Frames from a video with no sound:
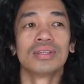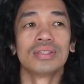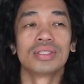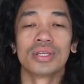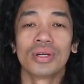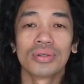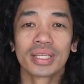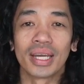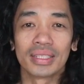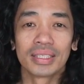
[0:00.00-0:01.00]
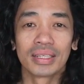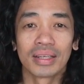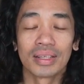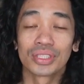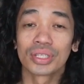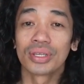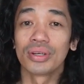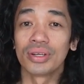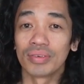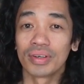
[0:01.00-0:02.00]
So you don't get the
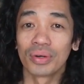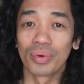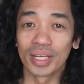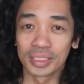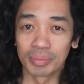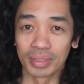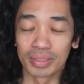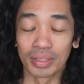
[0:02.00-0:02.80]
security of an arrangement.